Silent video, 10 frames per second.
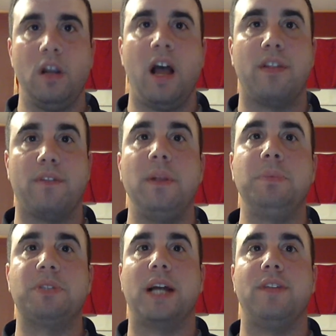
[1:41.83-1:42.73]
On the
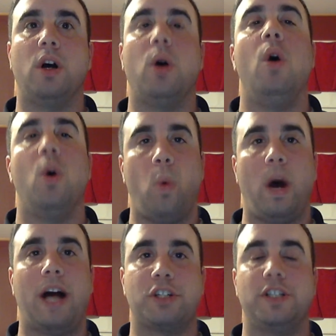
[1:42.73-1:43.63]
flip side, though,
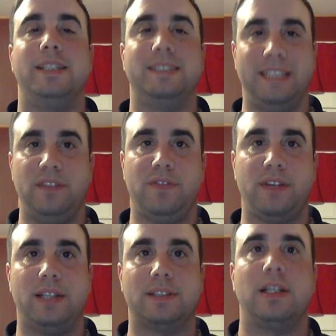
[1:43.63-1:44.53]
Washington's
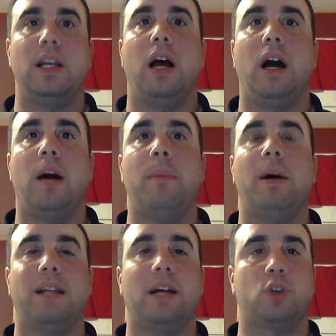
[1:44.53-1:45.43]
defense
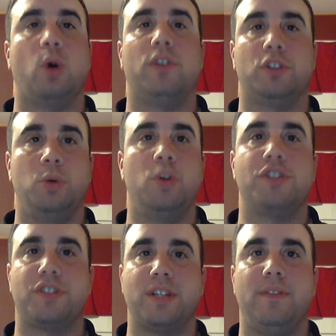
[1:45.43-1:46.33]
allows over
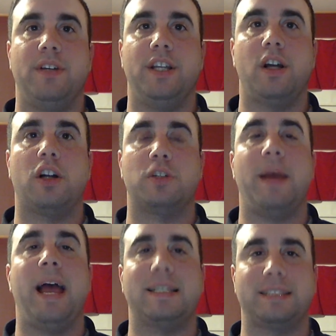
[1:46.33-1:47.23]
270 yards
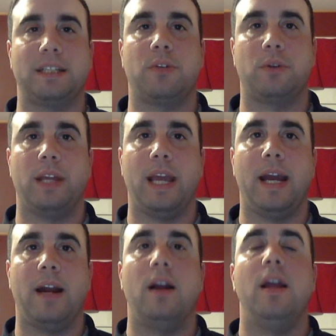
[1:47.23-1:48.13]
passing through the
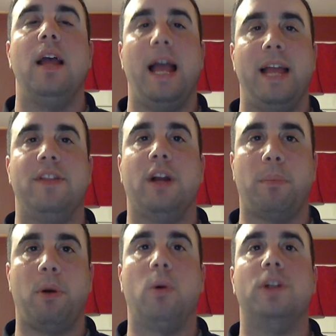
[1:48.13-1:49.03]
air, and their
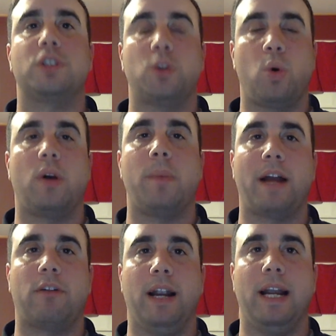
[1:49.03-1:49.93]
opponent's
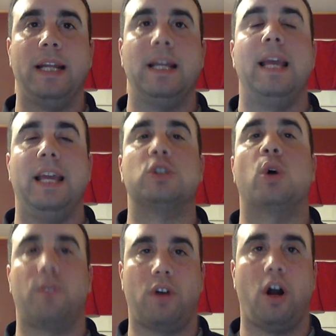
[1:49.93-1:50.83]
quarterback rating is
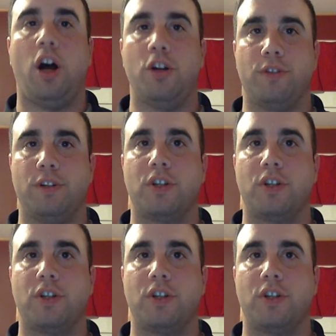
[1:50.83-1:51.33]
over 100.